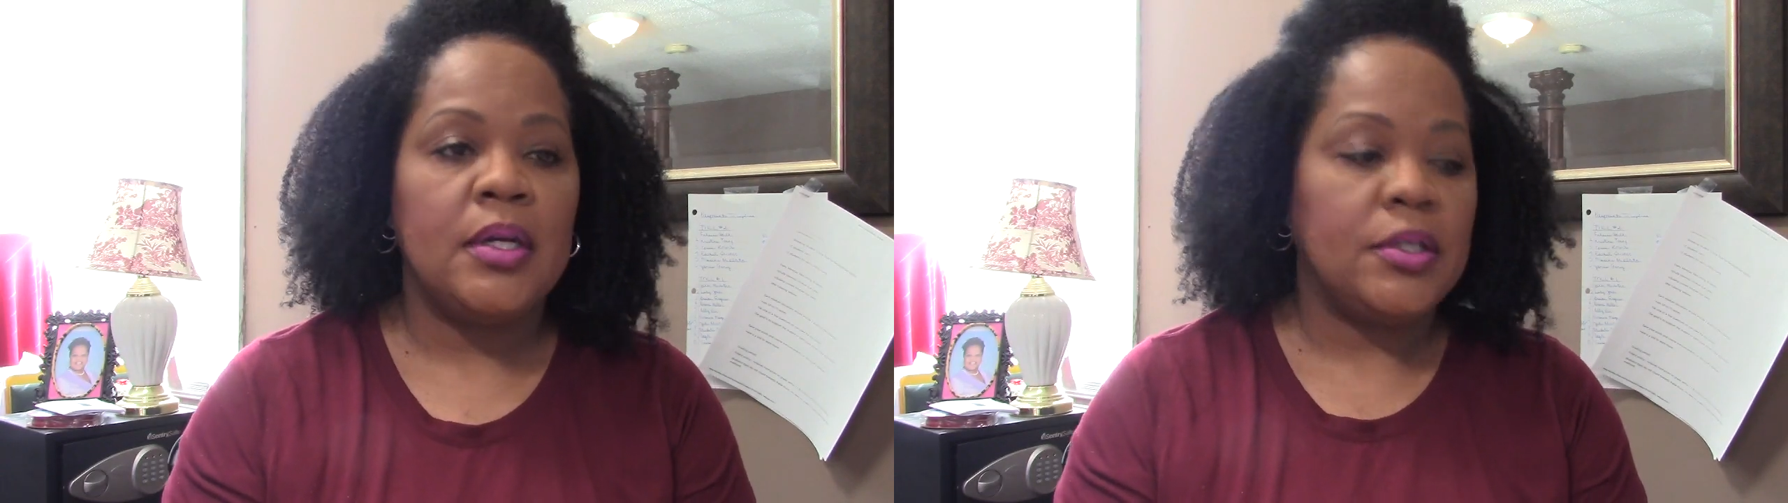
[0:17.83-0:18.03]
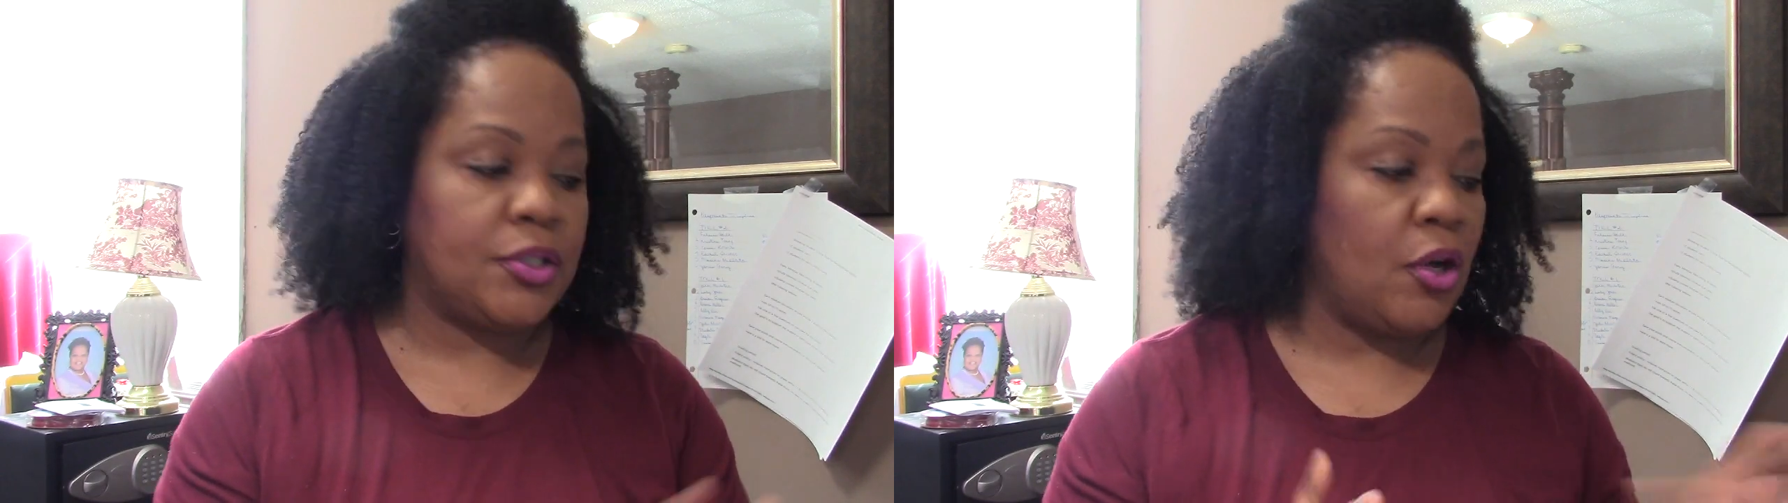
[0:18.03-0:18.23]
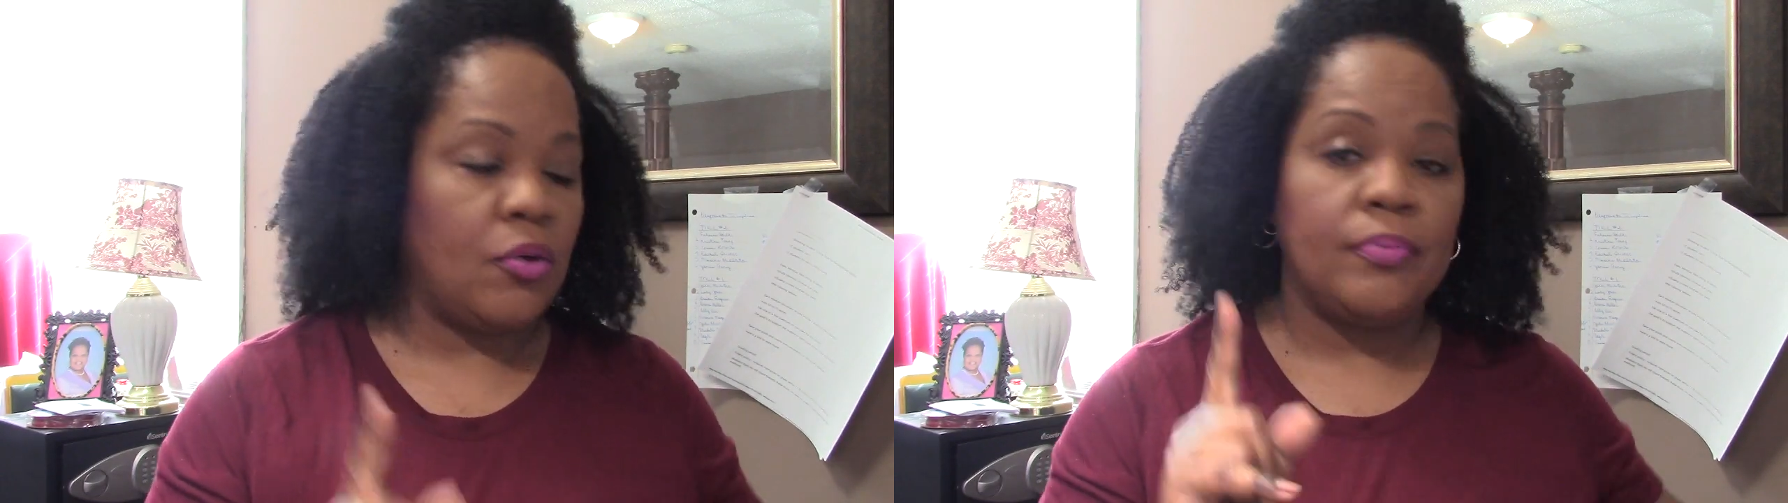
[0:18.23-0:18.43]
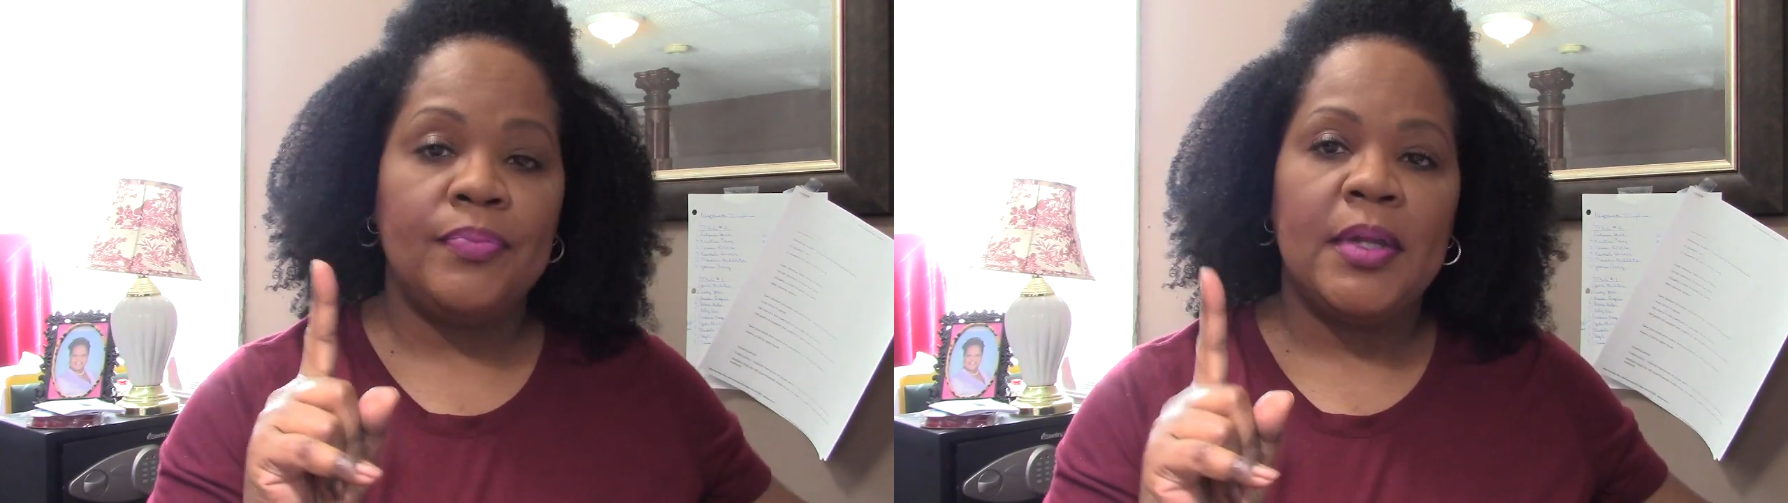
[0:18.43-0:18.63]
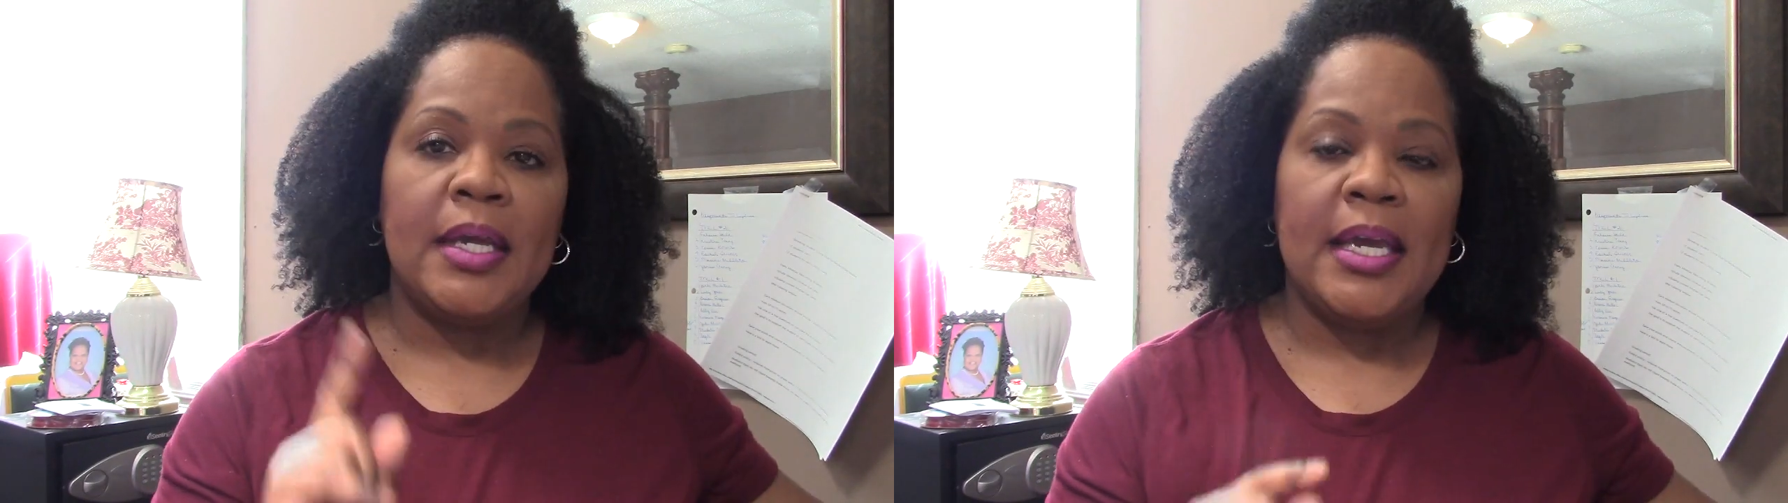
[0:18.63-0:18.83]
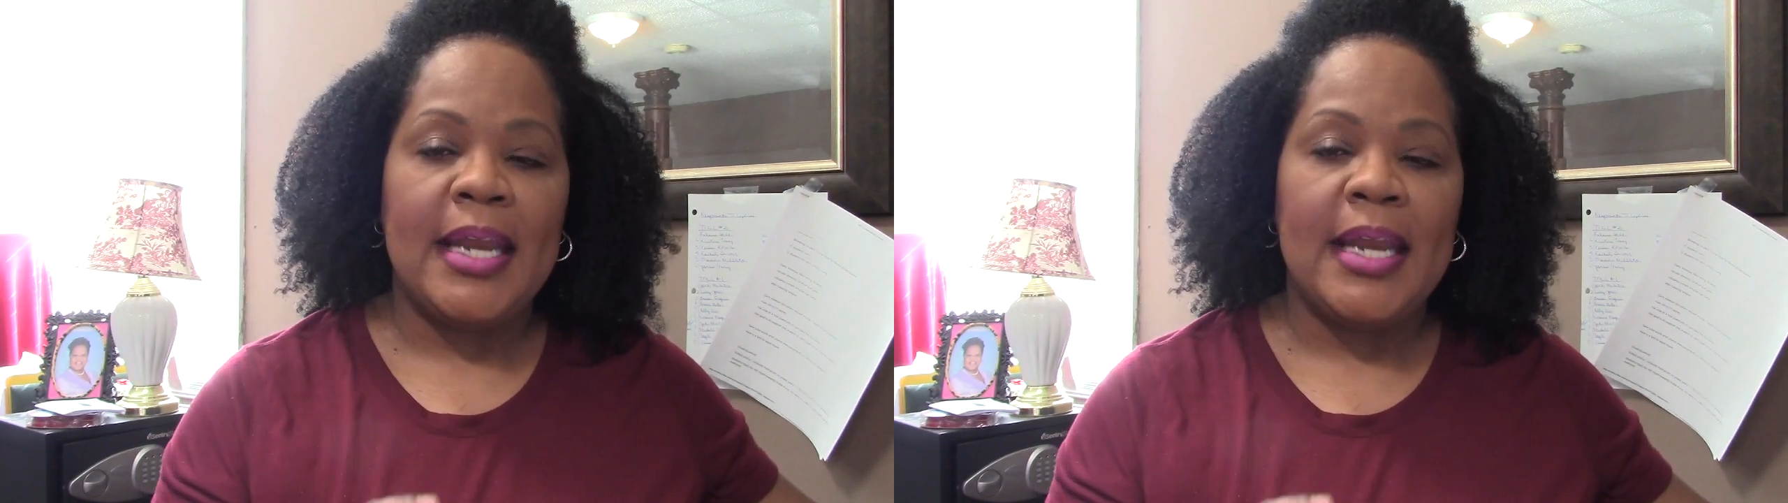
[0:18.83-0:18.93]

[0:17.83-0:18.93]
So, in